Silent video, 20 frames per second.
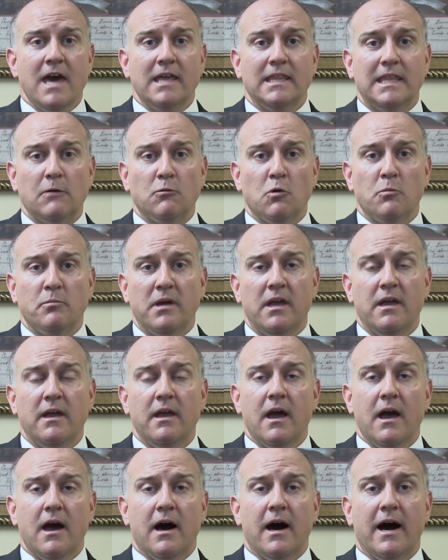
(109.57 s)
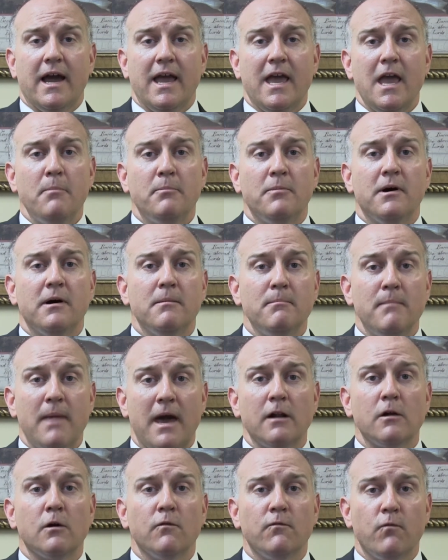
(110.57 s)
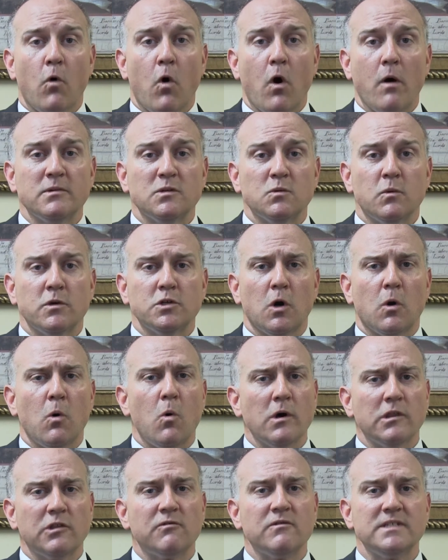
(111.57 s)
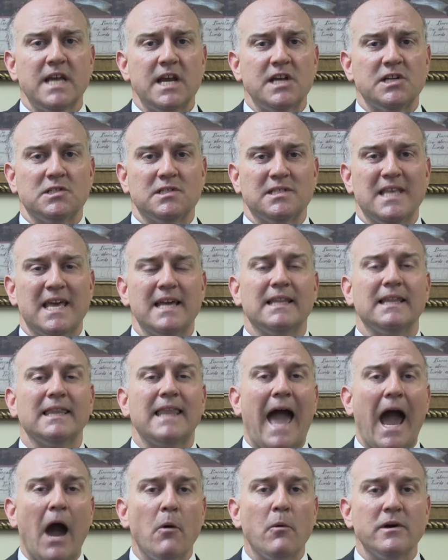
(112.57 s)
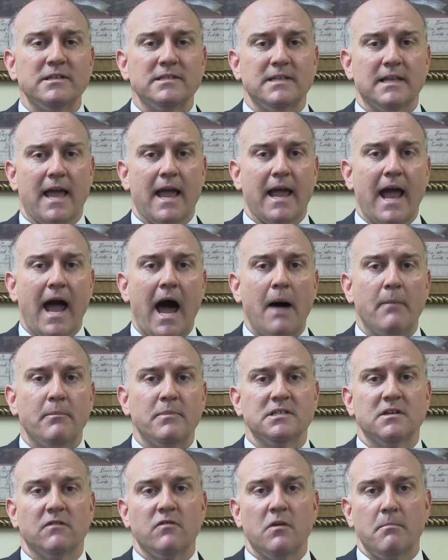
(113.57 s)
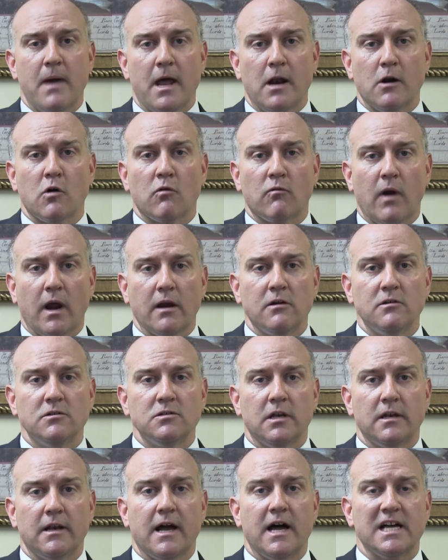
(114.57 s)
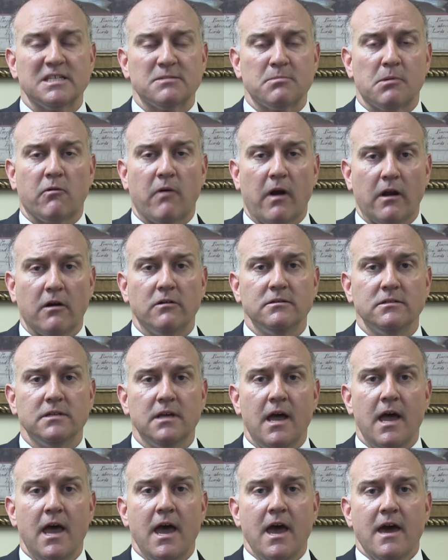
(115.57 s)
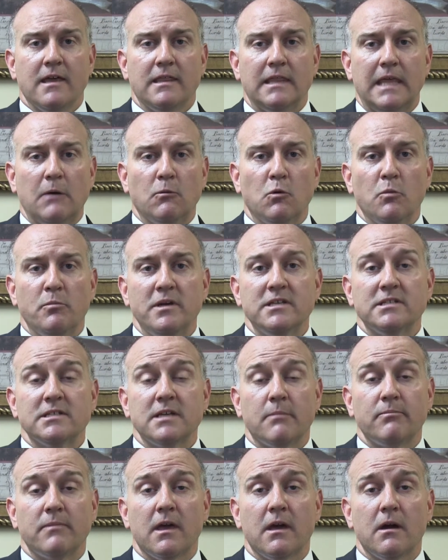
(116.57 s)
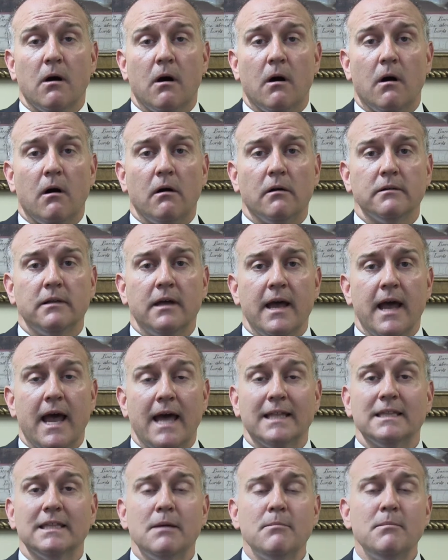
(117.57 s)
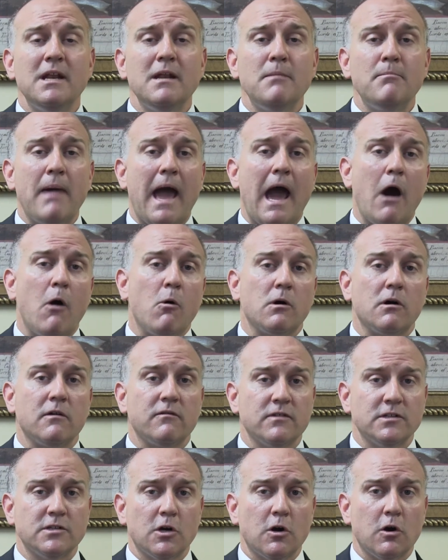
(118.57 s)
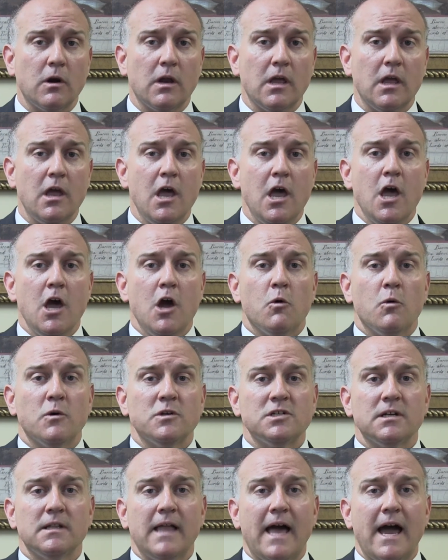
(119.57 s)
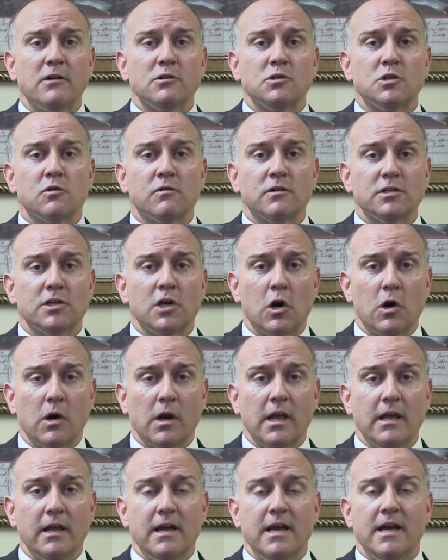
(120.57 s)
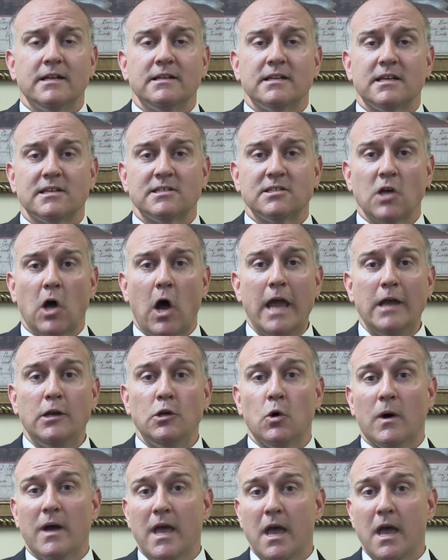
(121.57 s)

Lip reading: There will be HIPAA medical forms, which are authorizations. They allow us to get copies of your medical records and your hospital records. There will be something called a limited power of attorney, which allows your attorney to sign your